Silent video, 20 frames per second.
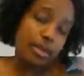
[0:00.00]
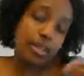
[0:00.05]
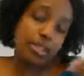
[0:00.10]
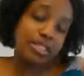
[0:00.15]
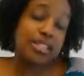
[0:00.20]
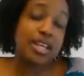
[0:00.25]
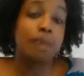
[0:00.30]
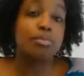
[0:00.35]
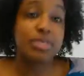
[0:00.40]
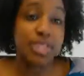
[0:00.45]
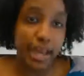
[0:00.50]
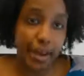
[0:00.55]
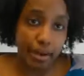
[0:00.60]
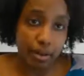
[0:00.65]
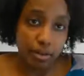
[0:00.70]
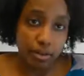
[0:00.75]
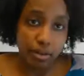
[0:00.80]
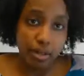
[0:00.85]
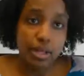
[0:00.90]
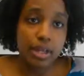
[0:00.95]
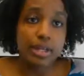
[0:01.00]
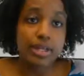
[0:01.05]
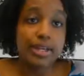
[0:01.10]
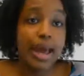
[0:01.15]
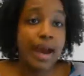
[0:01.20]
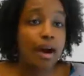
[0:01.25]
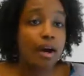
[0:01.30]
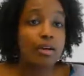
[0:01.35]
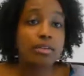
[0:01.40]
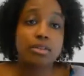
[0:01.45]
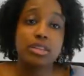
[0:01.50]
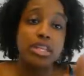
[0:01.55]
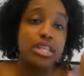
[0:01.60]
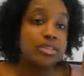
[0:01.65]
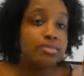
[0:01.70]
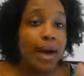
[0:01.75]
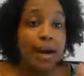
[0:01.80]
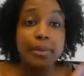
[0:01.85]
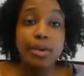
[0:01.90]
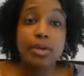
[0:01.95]
some sale. Now,
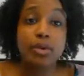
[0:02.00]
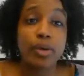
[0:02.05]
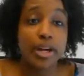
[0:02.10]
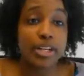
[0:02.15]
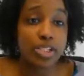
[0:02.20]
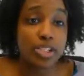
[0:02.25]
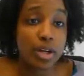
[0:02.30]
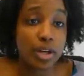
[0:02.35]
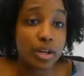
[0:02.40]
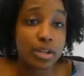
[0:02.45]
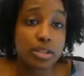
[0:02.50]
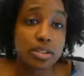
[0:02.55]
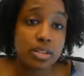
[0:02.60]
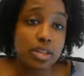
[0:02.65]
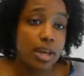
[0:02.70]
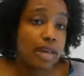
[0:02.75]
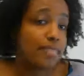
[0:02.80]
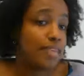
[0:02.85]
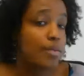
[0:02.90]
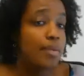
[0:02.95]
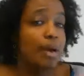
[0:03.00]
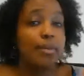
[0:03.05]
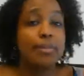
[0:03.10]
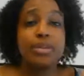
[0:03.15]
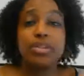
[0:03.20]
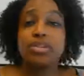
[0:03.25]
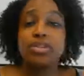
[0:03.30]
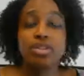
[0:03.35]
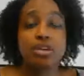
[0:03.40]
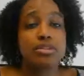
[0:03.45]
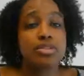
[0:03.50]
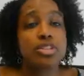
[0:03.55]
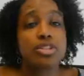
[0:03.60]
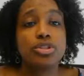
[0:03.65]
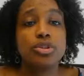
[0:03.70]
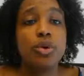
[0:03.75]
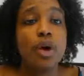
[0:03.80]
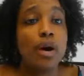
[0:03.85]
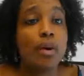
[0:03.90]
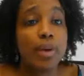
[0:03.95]
these might be great shirts. They might be the shirts
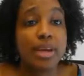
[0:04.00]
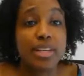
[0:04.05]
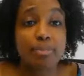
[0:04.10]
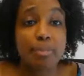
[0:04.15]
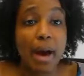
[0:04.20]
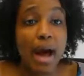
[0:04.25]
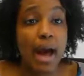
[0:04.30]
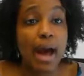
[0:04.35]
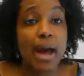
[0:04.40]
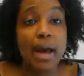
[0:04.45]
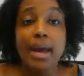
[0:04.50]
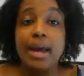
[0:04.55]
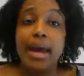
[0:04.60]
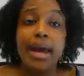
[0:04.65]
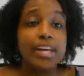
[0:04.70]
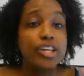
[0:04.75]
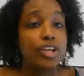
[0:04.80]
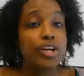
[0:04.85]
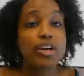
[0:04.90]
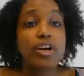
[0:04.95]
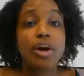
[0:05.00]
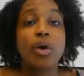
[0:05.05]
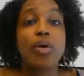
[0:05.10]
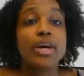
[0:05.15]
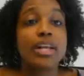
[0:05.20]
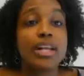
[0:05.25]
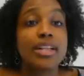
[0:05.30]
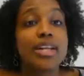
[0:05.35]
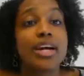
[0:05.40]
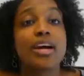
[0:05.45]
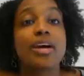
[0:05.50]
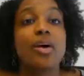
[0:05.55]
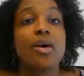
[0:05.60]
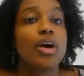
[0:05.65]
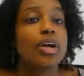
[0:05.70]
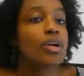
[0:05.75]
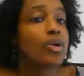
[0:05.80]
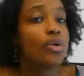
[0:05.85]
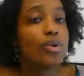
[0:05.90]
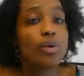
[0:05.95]
that you always buy, and you're going in there
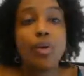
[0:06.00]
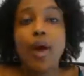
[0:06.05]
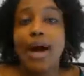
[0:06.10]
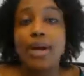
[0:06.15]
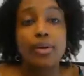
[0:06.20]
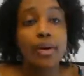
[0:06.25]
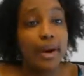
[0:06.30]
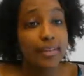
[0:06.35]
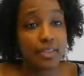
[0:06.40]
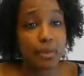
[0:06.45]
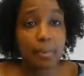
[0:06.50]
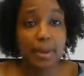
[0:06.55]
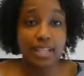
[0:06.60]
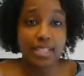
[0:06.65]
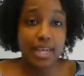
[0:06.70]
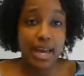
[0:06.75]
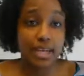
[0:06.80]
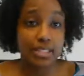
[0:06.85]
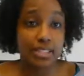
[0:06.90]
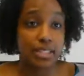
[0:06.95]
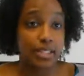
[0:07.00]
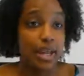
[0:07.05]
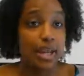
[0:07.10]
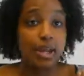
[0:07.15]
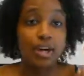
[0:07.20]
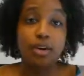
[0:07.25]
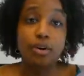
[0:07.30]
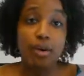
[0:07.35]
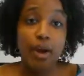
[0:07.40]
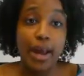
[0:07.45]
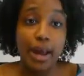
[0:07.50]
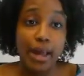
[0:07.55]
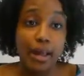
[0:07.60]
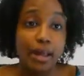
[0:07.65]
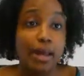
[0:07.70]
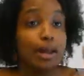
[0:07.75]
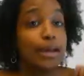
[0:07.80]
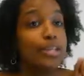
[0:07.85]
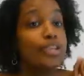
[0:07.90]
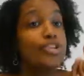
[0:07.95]
going, ooh, I don't have to pay tax today. Great.
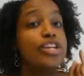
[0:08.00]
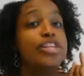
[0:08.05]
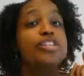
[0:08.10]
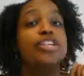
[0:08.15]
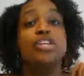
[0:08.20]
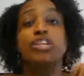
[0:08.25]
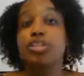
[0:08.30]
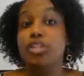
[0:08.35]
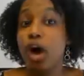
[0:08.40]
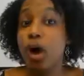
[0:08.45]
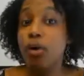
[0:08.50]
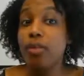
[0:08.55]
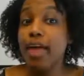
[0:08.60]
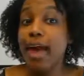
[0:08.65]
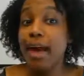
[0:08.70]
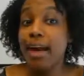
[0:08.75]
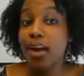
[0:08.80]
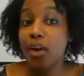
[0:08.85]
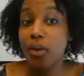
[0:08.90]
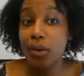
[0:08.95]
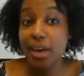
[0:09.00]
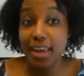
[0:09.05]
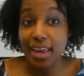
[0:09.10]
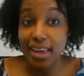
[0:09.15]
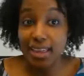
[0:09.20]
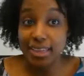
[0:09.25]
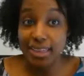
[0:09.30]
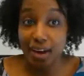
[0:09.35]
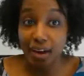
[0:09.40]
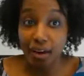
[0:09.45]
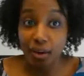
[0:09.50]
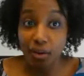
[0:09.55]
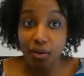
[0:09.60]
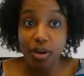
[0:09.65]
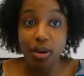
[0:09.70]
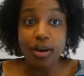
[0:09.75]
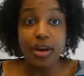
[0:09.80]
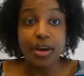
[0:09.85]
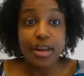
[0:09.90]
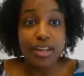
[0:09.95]
You need to know that going in,
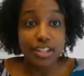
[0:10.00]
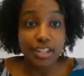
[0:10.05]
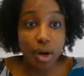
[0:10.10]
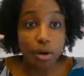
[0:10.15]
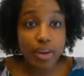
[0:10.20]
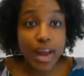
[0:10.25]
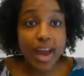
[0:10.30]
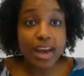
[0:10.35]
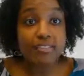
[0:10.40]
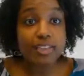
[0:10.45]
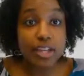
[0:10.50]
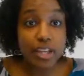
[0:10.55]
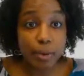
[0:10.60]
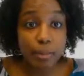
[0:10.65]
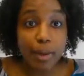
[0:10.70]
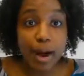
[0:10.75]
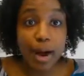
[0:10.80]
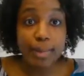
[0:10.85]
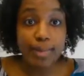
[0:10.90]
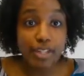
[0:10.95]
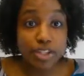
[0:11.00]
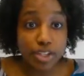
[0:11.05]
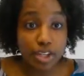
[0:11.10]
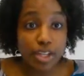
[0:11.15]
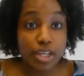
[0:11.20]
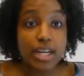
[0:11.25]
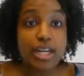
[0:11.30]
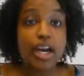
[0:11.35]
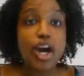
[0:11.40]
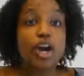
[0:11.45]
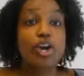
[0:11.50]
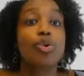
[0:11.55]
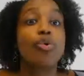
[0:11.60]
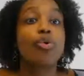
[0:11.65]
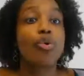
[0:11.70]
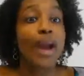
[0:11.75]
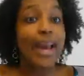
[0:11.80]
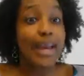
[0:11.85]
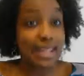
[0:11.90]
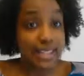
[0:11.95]
though. Don't have in your mind that you're getting a
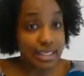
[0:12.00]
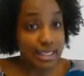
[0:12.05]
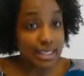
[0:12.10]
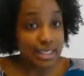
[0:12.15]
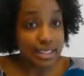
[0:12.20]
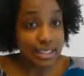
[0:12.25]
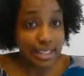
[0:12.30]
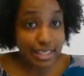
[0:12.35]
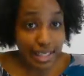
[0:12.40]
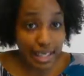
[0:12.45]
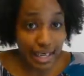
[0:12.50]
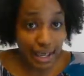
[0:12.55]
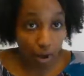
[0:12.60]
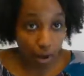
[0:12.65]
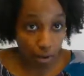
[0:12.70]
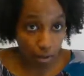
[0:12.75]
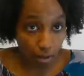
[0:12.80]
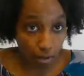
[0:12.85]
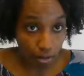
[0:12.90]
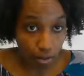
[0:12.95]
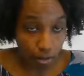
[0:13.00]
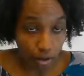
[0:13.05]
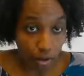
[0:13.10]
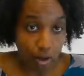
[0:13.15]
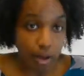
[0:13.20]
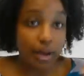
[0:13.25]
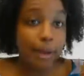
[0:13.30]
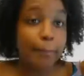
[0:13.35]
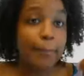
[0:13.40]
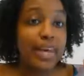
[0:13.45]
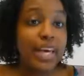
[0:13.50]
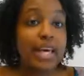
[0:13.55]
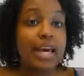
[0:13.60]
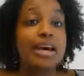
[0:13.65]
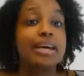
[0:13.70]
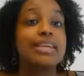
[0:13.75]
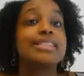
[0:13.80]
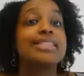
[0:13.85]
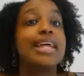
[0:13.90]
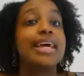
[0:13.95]
great deal
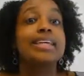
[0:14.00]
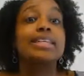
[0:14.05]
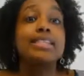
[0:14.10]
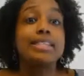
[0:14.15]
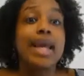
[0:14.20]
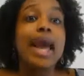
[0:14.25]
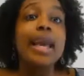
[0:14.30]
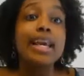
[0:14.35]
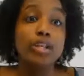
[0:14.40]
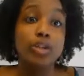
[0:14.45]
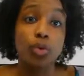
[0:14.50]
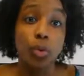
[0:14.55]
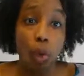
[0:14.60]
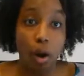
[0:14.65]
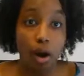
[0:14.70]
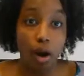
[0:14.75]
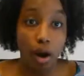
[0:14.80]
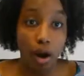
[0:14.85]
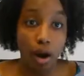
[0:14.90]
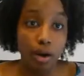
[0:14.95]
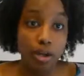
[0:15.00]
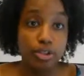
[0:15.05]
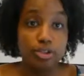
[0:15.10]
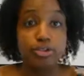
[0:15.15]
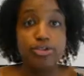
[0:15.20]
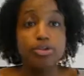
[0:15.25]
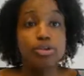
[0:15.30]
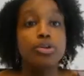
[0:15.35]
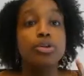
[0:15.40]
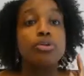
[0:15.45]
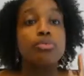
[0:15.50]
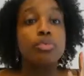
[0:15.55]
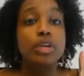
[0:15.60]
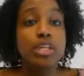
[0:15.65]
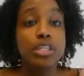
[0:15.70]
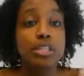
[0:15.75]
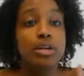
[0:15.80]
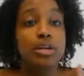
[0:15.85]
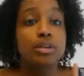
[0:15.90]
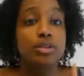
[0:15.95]
because they say you are. Do your
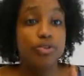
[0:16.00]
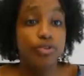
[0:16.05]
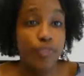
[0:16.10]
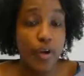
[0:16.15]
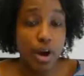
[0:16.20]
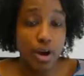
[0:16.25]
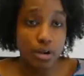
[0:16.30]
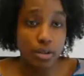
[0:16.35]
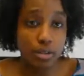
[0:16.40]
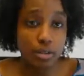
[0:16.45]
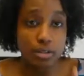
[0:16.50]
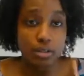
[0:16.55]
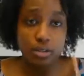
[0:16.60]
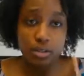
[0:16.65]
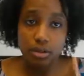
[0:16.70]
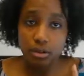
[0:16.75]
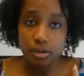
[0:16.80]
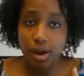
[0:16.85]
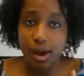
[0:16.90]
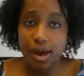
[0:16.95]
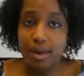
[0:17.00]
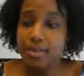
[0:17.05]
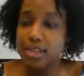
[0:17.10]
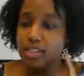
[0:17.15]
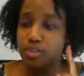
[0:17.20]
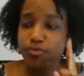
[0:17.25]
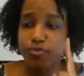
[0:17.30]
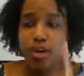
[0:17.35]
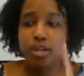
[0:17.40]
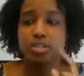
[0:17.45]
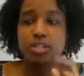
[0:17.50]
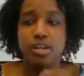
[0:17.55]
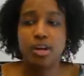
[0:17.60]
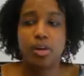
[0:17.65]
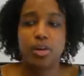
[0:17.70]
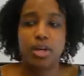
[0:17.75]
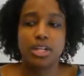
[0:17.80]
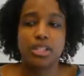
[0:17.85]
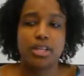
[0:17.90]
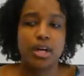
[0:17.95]
research first, okay? That's the first thing I
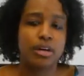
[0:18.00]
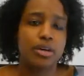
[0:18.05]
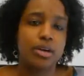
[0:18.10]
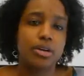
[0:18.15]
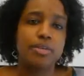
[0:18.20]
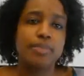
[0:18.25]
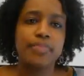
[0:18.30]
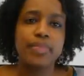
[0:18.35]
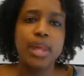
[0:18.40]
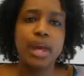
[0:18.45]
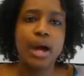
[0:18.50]
want to tell you.